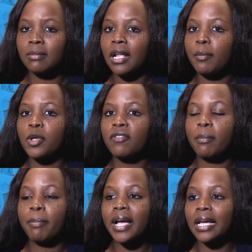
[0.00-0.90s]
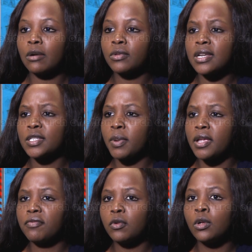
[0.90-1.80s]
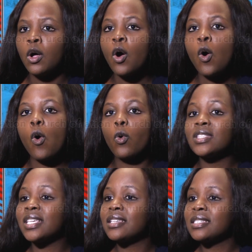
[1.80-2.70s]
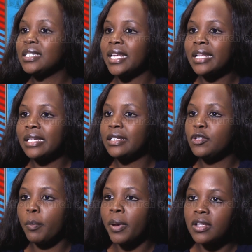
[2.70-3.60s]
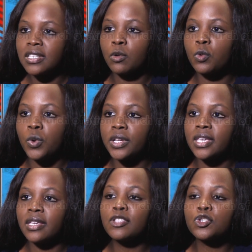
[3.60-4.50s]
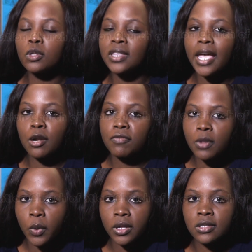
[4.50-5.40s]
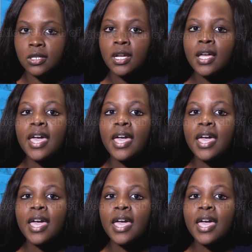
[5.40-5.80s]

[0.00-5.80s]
Mhlawumbe you have a background that is painful, or kwenzeka izinto endlini, your parents are not working. It's not the end of the world.